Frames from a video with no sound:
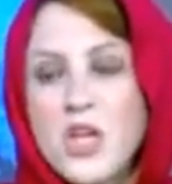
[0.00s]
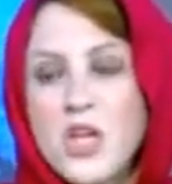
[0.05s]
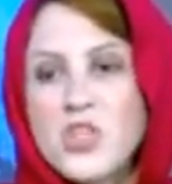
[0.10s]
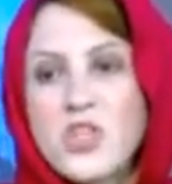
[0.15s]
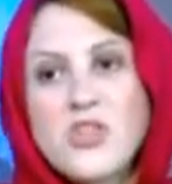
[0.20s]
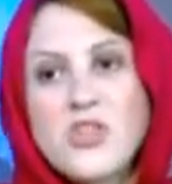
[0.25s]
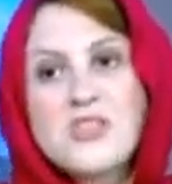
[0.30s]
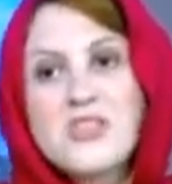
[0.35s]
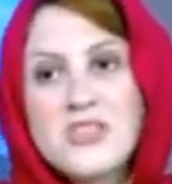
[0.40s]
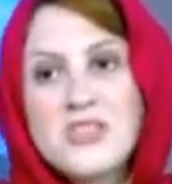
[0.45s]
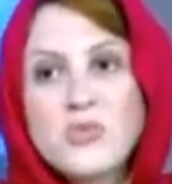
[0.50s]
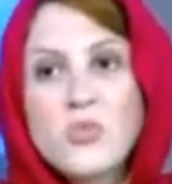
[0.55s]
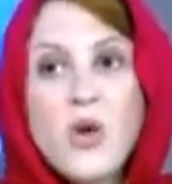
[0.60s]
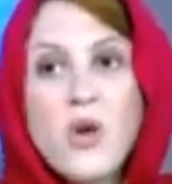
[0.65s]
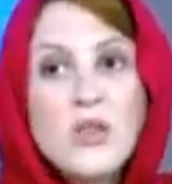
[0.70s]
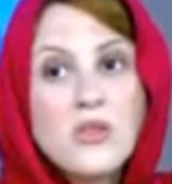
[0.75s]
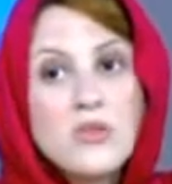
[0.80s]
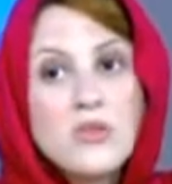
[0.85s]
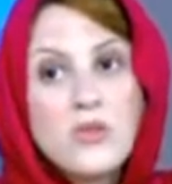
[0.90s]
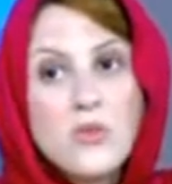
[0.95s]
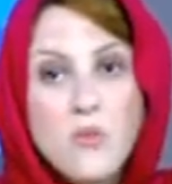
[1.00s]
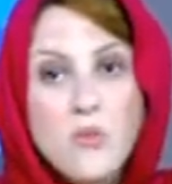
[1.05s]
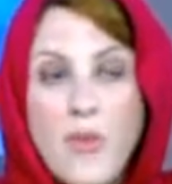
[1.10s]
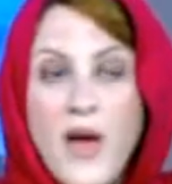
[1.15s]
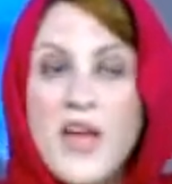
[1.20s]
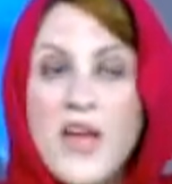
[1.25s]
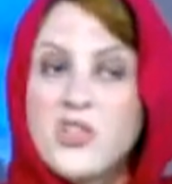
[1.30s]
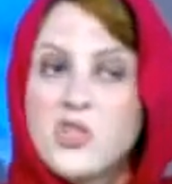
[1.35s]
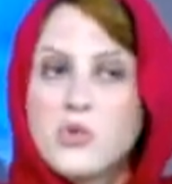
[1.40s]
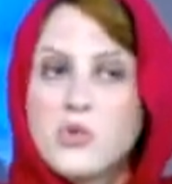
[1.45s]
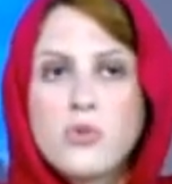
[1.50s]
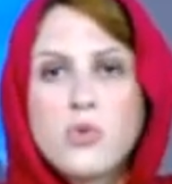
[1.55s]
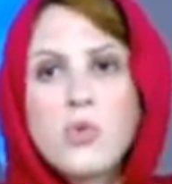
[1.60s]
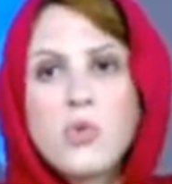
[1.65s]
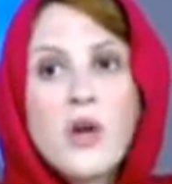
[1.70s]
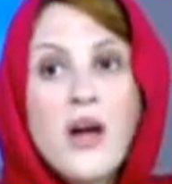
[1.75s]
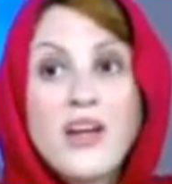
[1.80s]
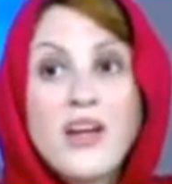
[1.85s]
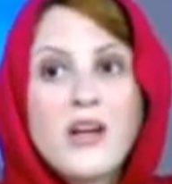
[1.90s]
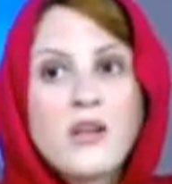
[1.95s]
So this is one major
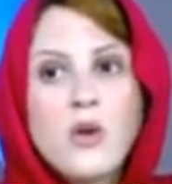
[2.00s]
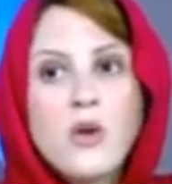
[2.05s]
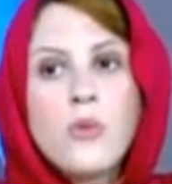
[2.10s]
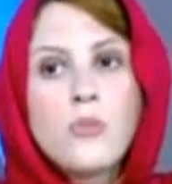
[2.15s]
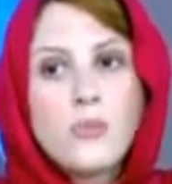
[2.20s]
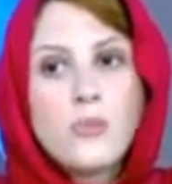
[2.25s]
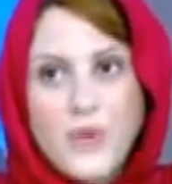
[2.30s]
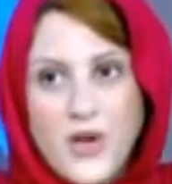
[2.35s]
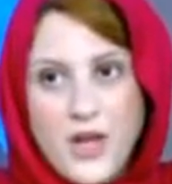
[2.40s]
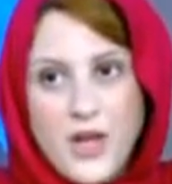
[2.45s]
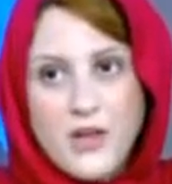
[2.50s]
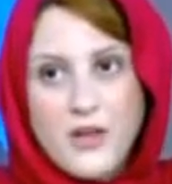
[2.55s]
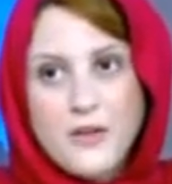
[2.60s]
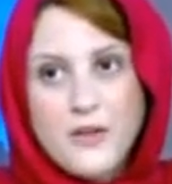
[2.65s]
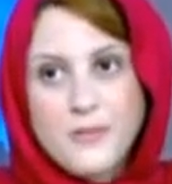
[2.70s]
rule I cannot break.